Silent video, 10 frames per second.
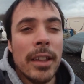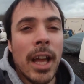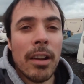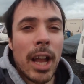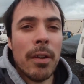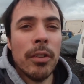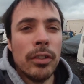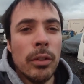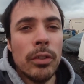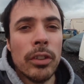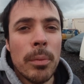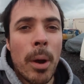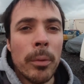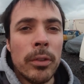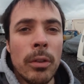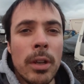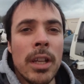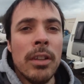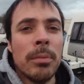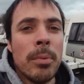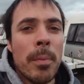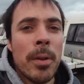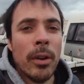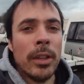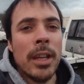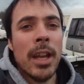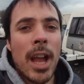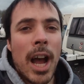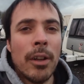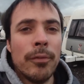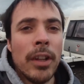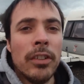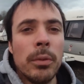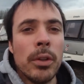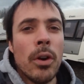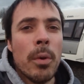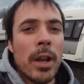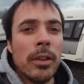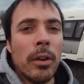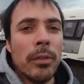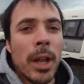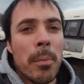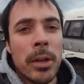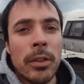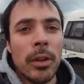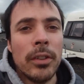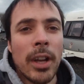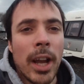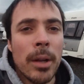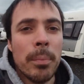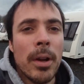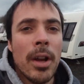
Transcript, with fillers: that kind of reduces the opportunities maybe or the adventures and go away because obviously that money's already tied up.